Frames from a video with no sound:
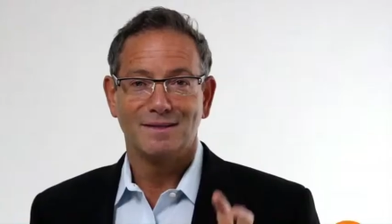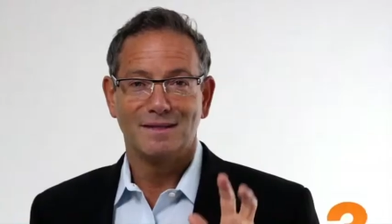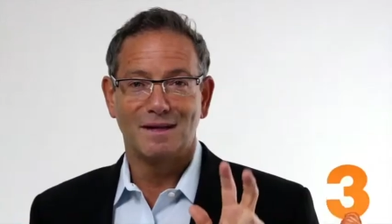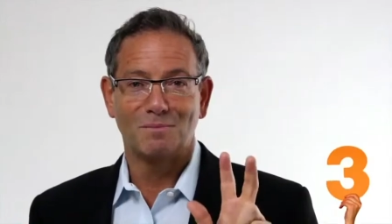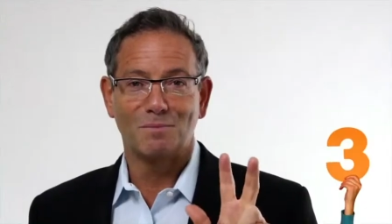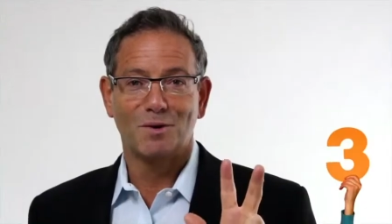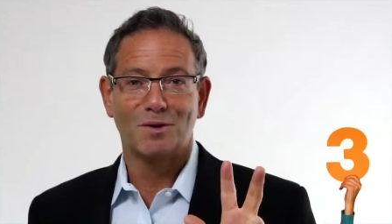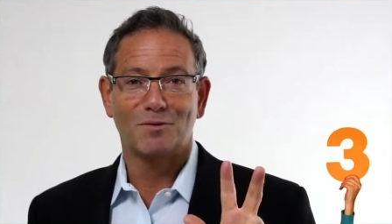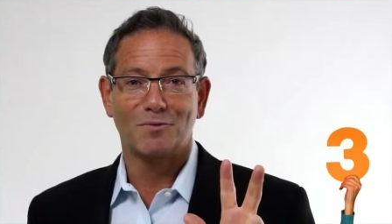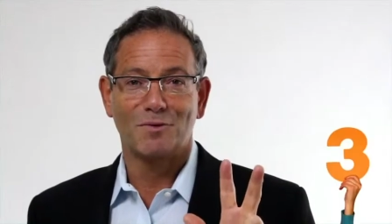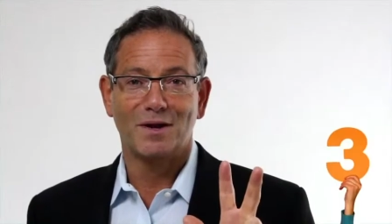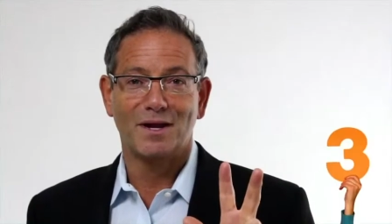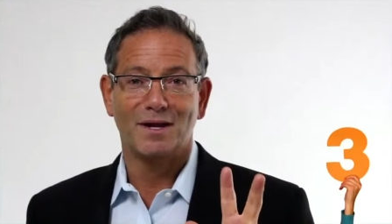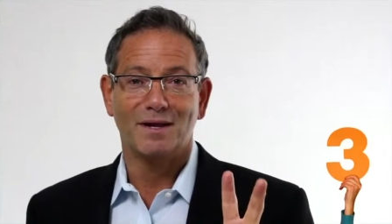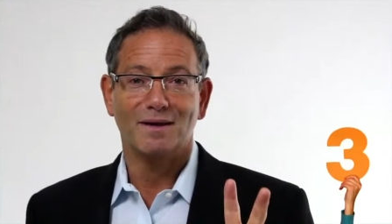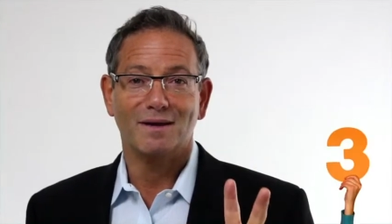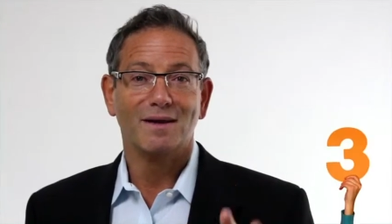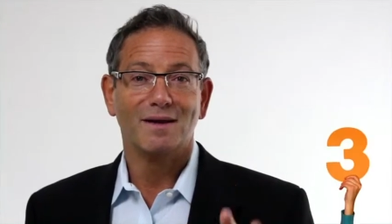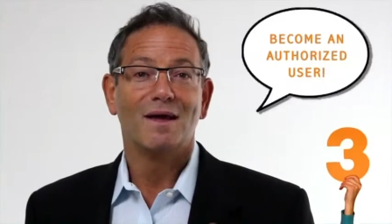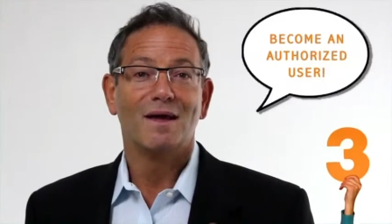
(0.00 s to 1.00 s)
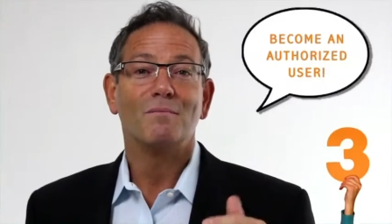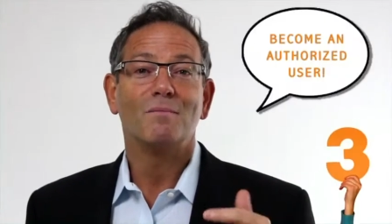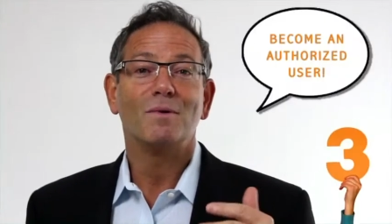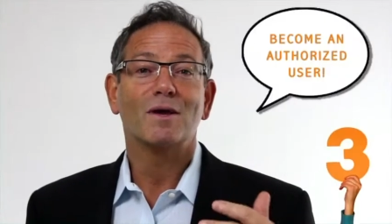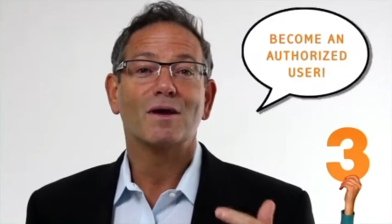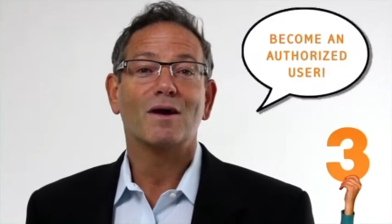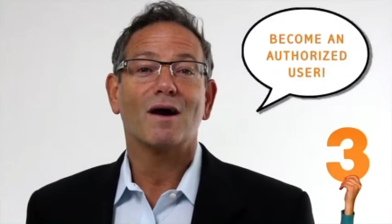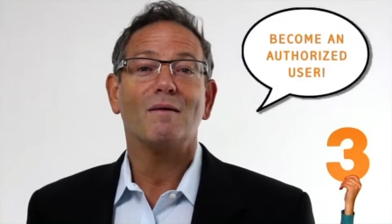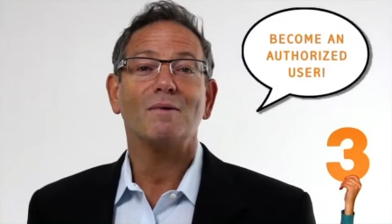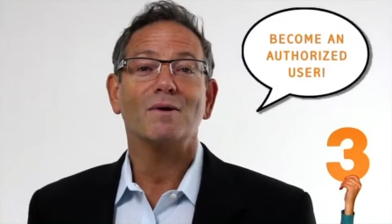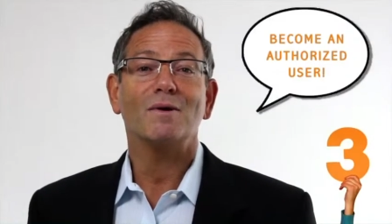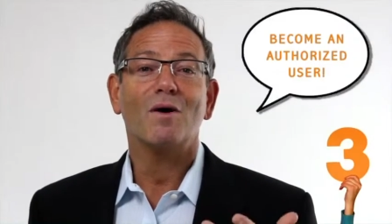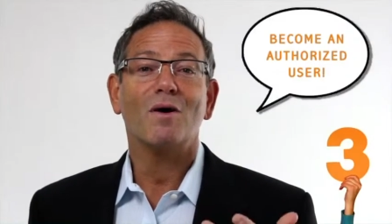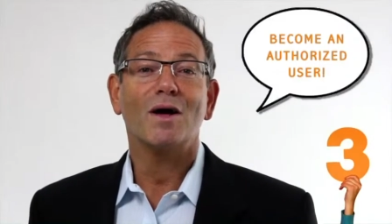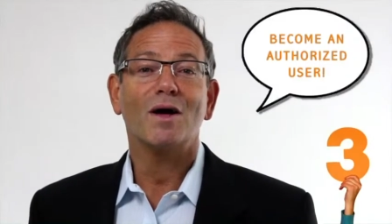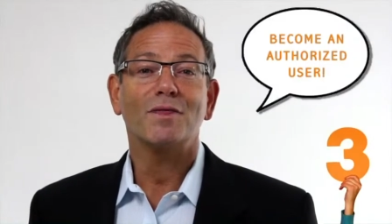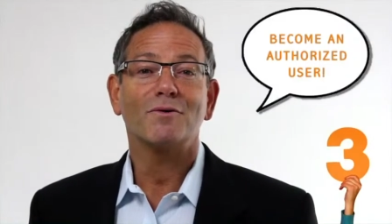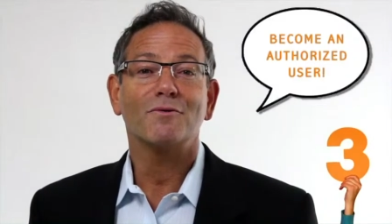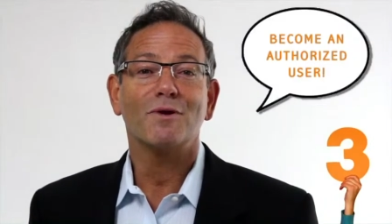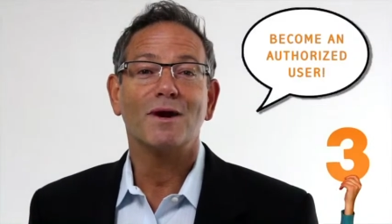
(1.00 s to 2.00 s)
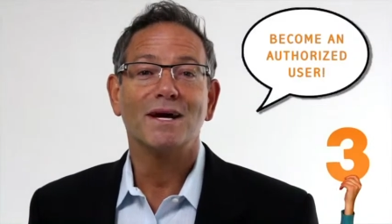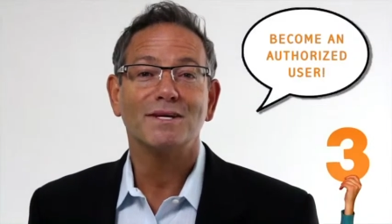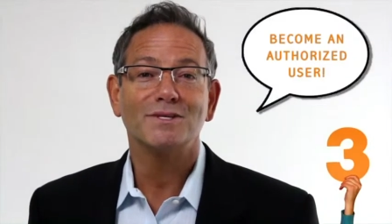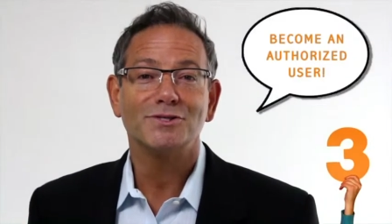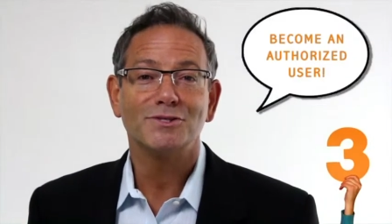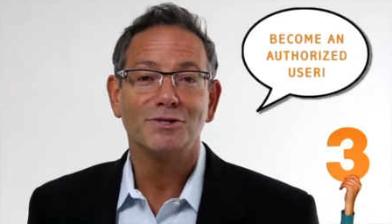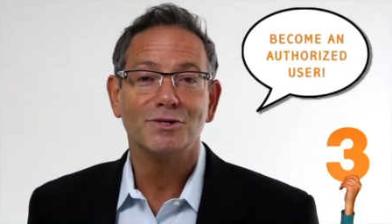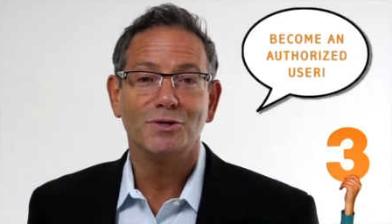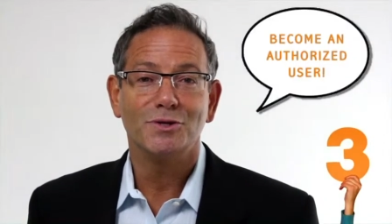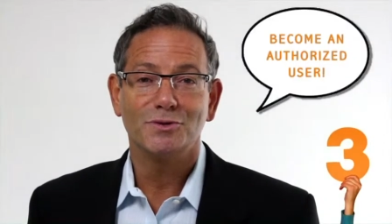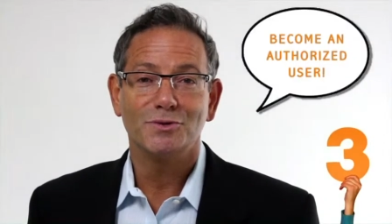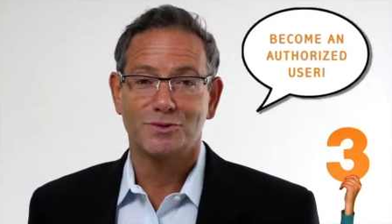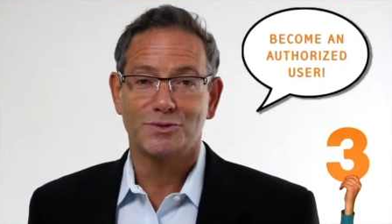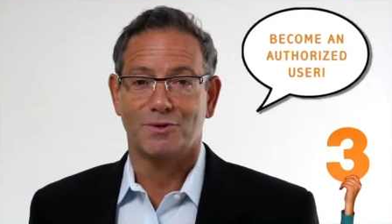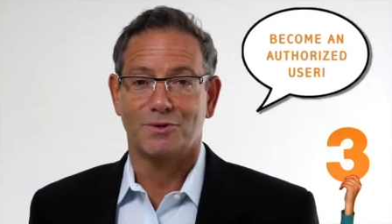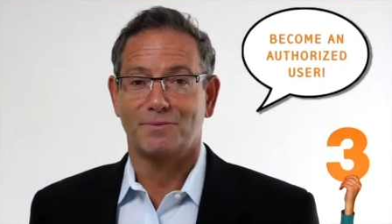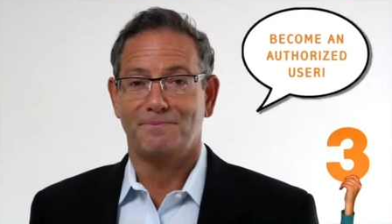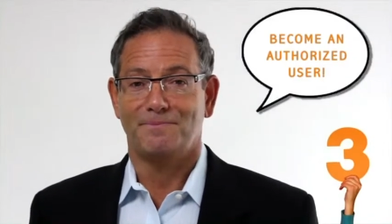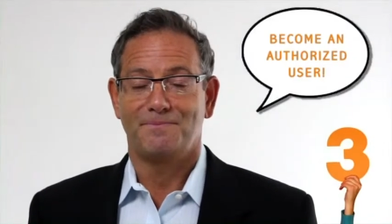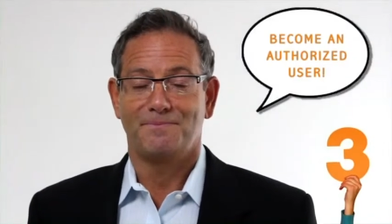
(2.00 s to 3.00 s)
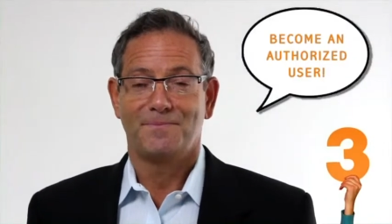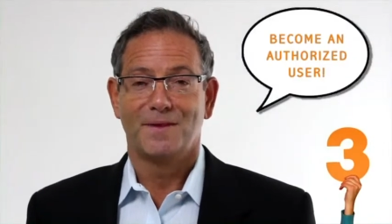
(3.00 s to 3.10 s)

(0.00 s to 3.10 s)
Number 3, become an authorized user.